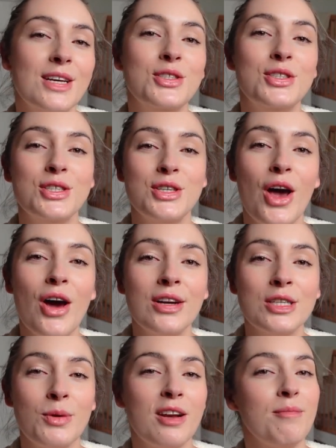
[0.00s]
Dessert
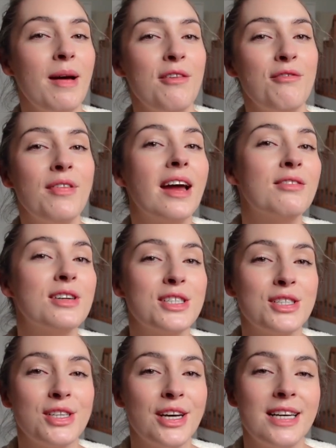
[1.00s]
is one of my favorite
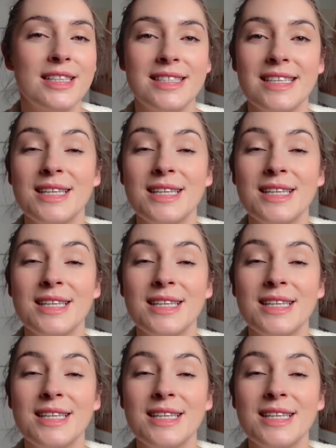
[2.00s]
desserts.